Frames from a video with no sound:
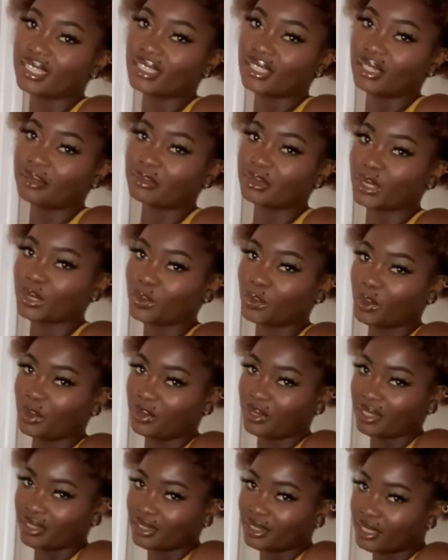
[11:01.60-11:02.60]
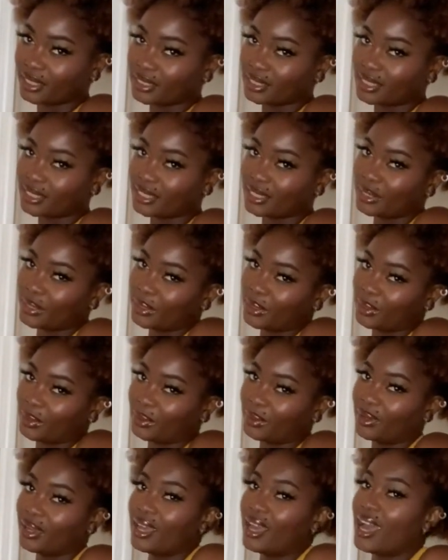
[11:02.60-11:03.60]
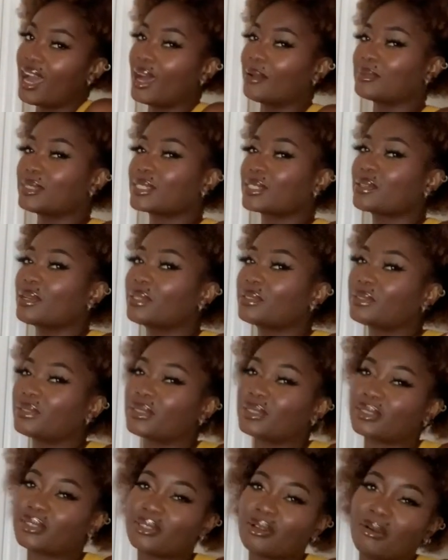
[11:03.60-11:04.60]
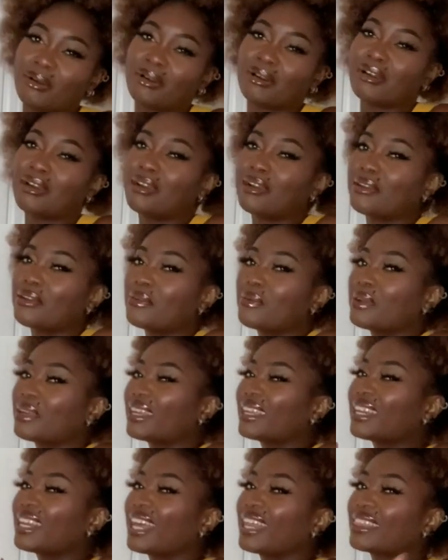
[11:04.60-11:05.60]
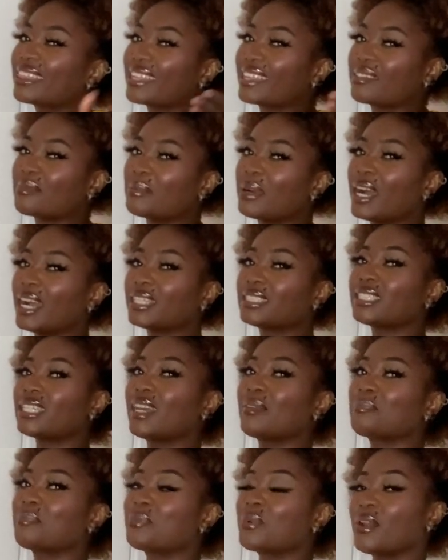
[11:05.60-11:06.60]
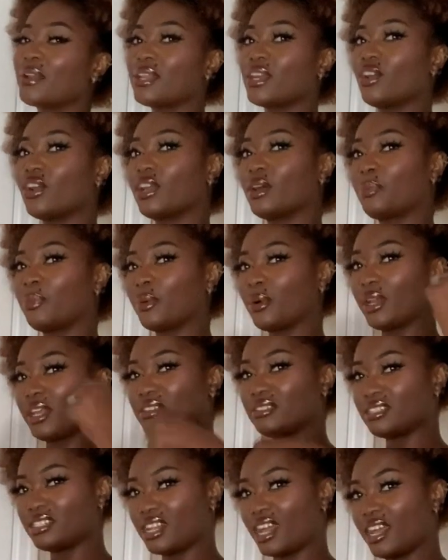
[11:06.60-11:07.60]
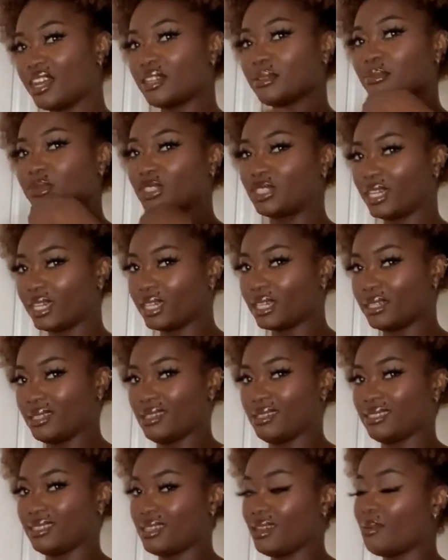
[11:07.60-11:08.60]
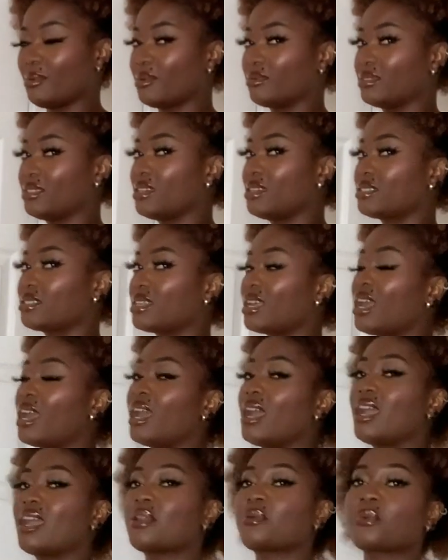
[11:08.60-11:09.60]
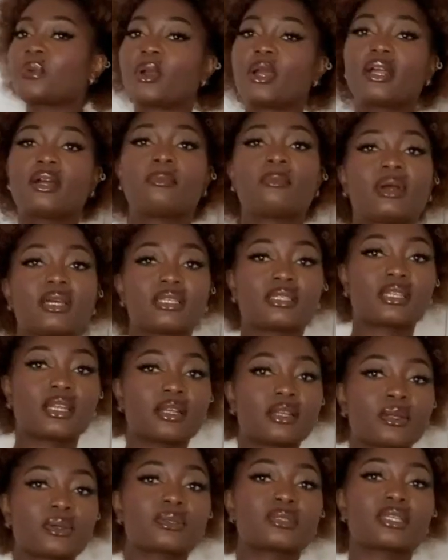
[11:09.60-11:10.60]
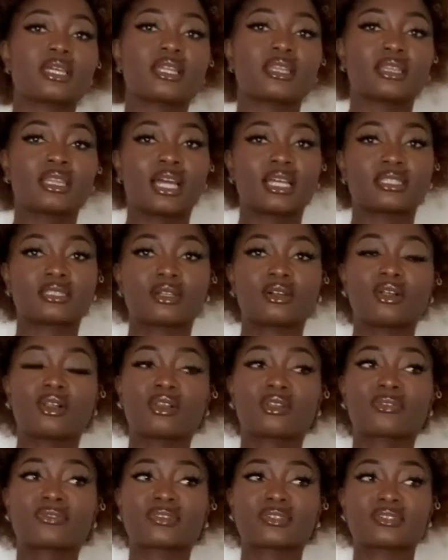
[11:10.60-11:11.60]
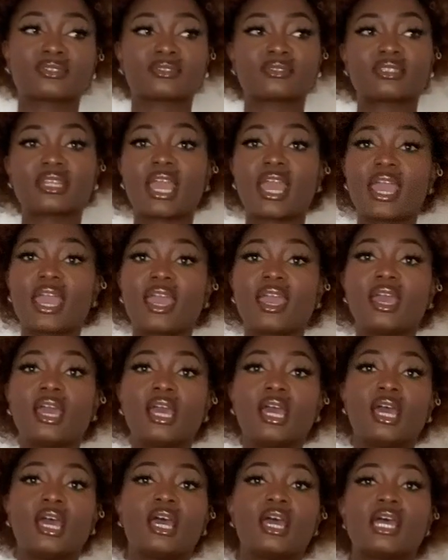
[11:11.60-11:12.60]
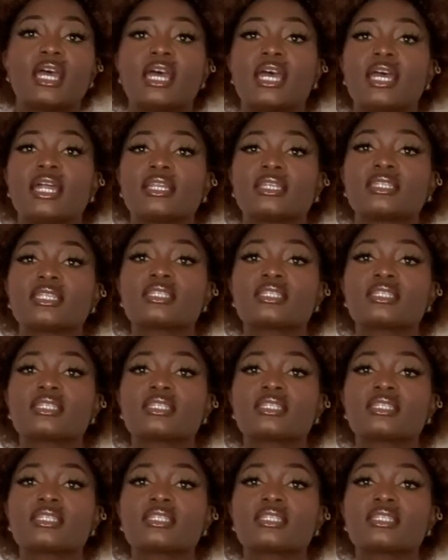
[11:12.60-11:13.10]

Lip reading: so I'm just wearing this, you know. I'm just going to the store, doing nothing much. I'm probably gonna put a denim jacket on top of this and wear my sandals, and that's all for today. And